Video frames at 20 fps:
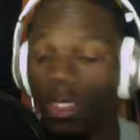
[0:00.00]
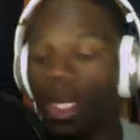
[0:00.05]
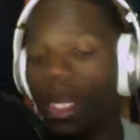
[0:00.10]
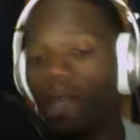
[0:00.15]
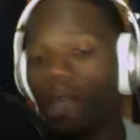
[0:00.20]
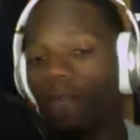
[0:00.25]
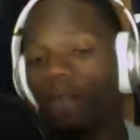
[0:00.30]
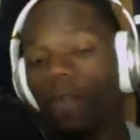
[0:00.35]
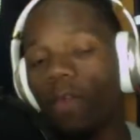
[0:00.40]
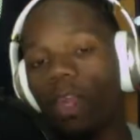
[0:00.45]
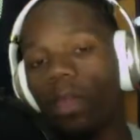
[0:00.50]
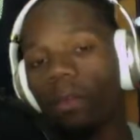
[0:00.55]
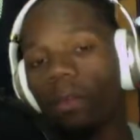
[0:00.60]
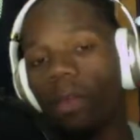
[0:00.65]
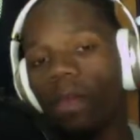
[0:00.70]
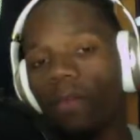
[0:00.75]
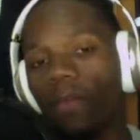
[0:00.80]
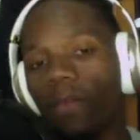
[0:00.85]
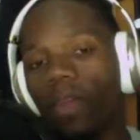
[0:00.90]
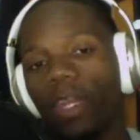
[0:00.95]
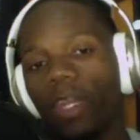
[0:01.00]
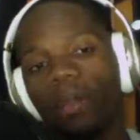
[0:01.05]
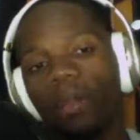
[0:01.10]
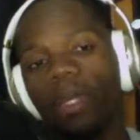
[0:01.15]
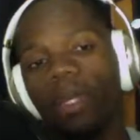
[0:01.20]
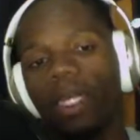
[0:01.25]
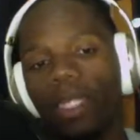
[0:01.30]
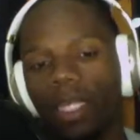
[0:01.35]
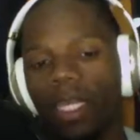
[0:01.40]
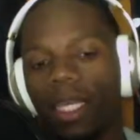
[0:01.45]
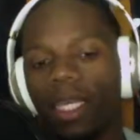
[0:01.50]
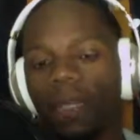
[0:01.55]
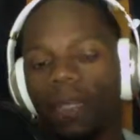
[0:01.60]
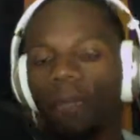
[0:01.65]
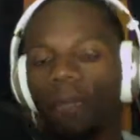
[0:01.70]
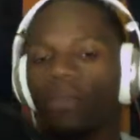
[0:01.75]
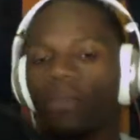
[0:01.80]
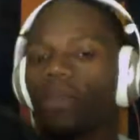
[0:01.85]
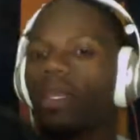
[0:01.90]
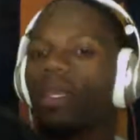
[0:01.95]
it down frame by frame like
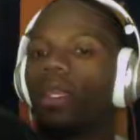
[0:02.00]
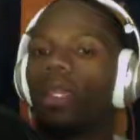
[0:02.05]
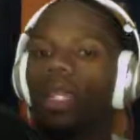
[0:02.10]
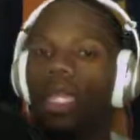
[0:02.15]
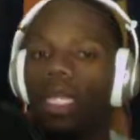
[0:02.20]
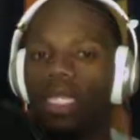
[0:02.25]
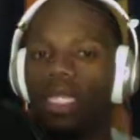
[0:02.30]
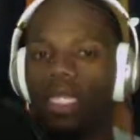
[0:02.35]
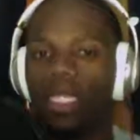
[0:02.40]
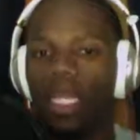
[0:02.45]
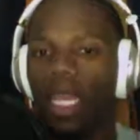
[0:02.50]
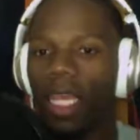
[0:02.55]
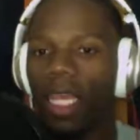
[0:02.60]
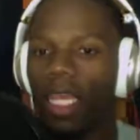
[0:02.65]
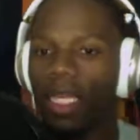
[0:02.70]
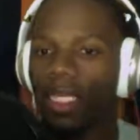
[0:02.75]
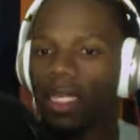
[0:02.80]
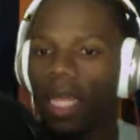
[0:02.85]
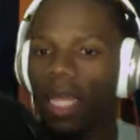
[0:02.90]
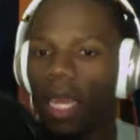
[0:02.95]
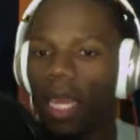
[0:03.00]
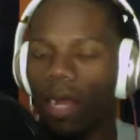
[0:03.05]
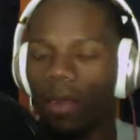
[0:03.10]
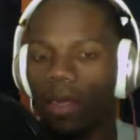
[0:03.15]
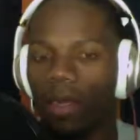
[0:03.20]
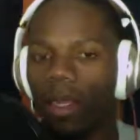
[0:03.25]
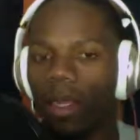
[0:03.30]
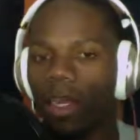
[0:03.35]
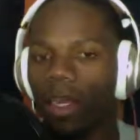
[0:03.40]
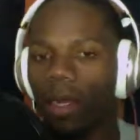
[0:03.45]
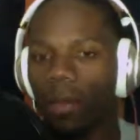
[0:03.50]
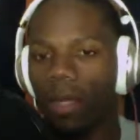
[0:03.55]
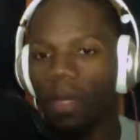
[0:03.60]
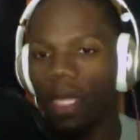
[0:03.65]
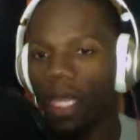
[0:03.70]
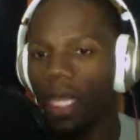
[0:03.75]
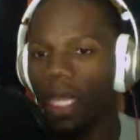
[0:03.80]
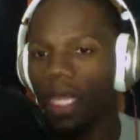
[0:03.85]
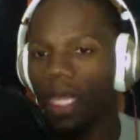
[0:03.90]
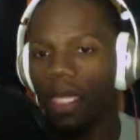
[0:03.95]
that and change the outcome of
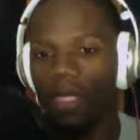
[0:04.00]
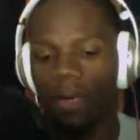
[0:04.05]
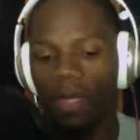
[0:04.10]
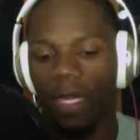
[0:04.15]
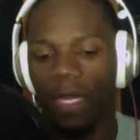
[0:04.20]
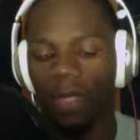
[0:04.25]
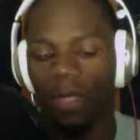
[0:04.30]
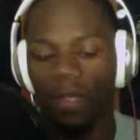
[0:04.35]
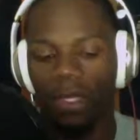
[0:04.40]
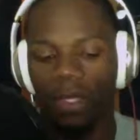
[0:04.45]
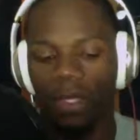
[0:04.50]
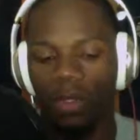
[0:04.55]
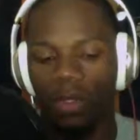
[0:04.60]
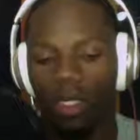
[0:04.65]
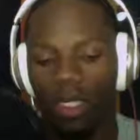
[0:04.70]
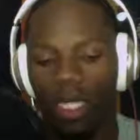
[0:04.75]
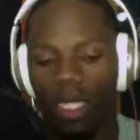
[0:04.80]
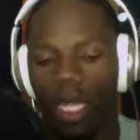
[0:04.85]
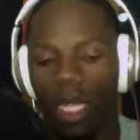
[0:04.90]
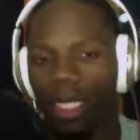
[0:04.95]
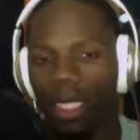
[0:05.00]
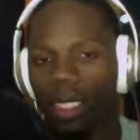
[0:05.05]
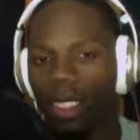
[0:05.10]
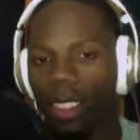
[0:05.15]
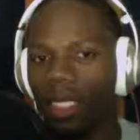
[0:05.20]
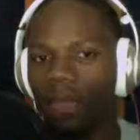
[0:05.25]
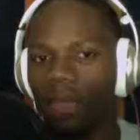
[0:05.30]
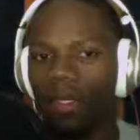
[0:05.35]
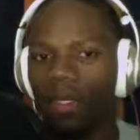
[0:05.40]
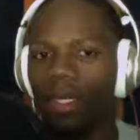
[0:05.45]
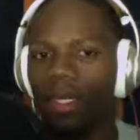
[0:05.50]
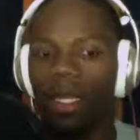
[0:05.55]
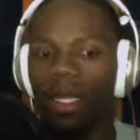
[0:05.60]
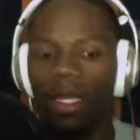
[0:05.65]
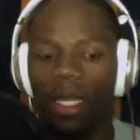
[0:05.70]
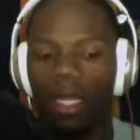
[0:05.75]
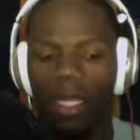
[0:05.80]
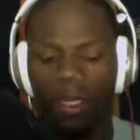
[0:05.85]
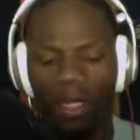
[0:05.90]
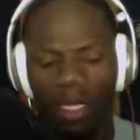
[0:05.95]
games, man, I think you just got to leave it.
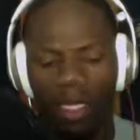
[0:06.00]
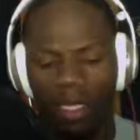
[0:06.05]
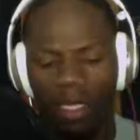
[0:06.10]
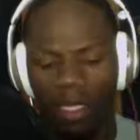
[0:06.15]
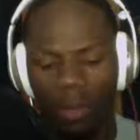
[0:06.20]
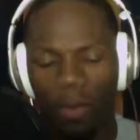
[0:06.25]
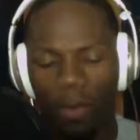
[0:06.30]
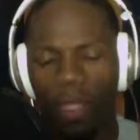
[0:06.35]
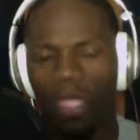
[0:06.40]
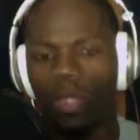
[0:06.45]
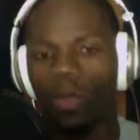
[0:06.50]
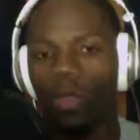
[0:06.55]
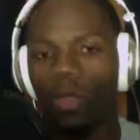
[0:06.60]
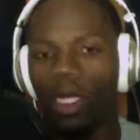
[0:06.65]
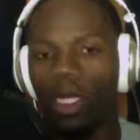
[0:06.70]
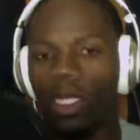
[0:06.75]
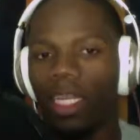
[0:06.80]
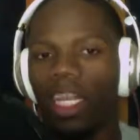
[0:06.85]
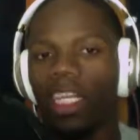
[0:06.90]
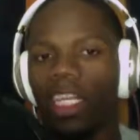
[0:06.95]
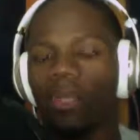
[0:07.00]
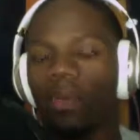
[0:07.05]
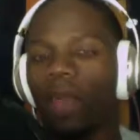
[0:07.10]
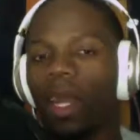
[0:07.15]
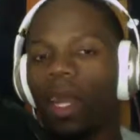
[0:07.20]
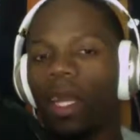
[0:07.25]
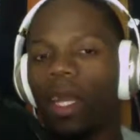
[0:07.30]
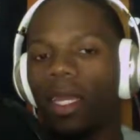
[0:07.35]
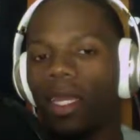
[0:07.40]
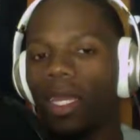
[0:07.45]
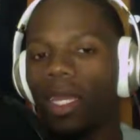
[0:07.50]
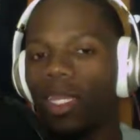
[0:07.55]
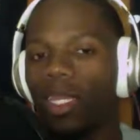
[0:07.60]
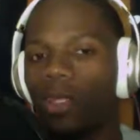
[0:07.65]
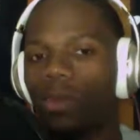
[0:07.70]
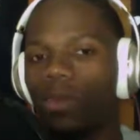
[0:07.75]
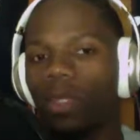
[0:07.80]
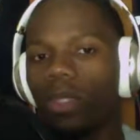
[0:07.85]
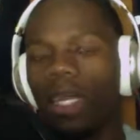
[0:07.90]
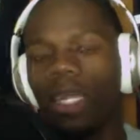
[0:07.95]
And especially with that Dez Bryant catch, it
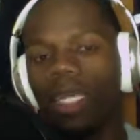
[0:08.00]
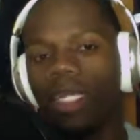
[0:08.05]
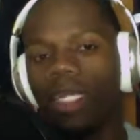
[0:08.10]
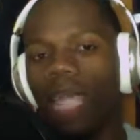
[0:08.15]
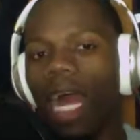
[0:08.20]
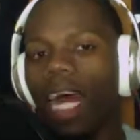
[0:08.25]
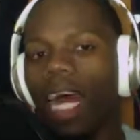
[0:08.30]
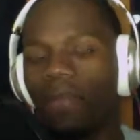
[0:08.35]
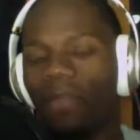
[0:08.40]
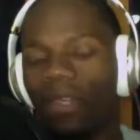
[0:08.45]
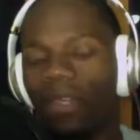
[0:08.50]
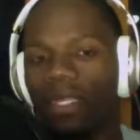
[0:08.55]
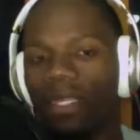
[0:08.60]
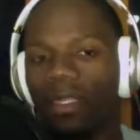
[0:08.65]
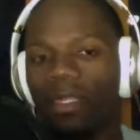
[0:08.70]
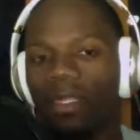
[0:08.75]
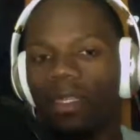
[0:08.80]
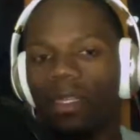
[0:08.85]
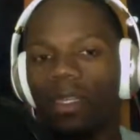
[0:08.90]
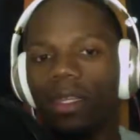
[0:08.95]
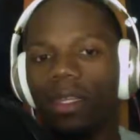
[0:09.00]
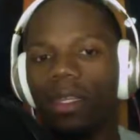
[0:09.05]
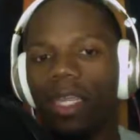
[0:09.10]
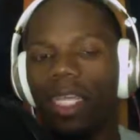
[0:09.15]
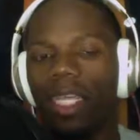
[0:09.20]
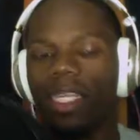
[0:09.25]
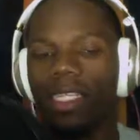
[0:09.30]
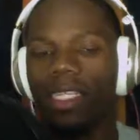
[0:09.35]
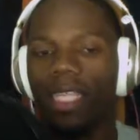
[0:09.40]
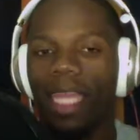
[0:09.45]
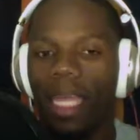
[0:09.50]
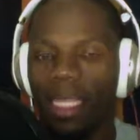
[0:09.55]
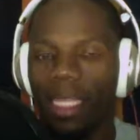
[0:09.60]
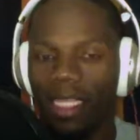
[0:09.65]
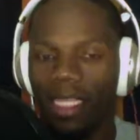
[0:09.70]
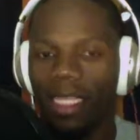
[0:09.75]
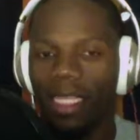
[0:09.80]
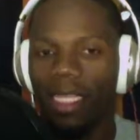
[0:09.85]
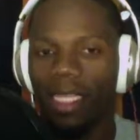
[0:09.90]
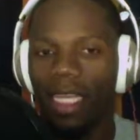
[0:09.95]
was like, it's obvious. He's
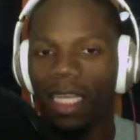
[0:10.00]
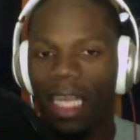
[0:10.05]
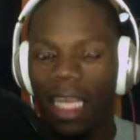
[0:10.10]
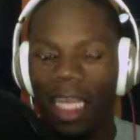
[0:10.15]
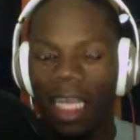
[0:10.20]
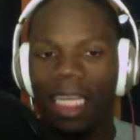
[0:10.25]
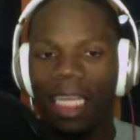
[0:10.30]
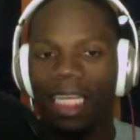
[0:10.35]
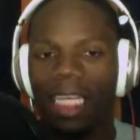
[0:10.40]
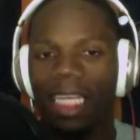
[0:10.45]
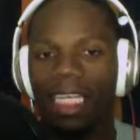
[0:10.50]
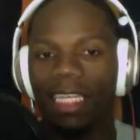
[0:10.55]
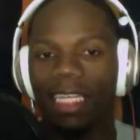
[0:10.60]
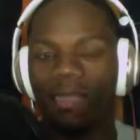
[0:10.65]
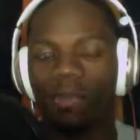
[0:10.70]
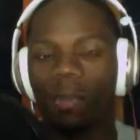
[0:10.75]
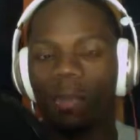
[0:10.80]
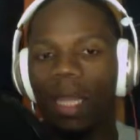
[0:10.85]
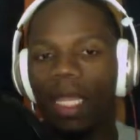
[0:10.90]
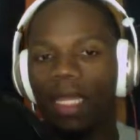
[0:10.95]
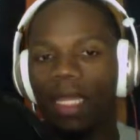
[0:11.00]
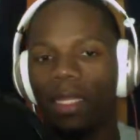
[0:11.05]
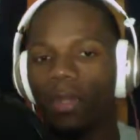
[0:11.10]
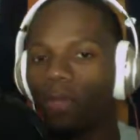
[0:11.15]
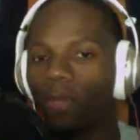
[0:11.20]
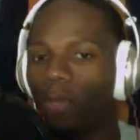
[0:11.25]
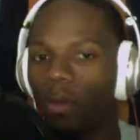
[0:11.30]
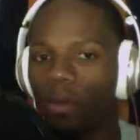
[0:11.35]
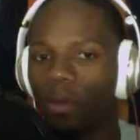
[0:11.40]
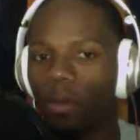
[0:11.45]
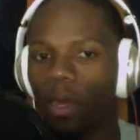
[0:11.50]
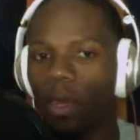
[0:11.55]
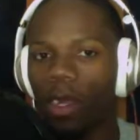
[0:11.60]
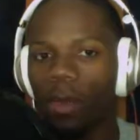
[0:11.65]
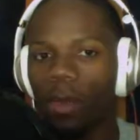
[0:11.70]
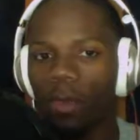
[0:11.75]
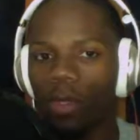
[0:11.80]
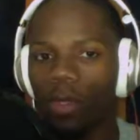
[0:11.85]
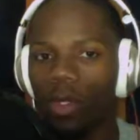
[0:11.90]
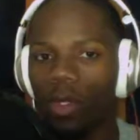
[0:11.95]
catching it and he's making a
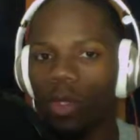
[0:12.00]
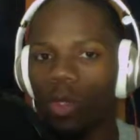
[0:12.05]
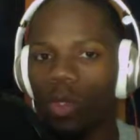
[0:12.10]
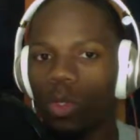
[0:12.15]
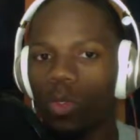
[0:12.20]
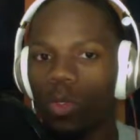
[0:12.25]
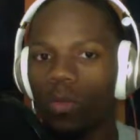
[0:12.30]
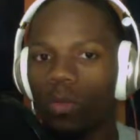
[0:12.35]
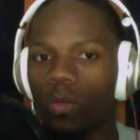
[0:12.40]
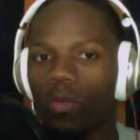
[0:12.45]
football move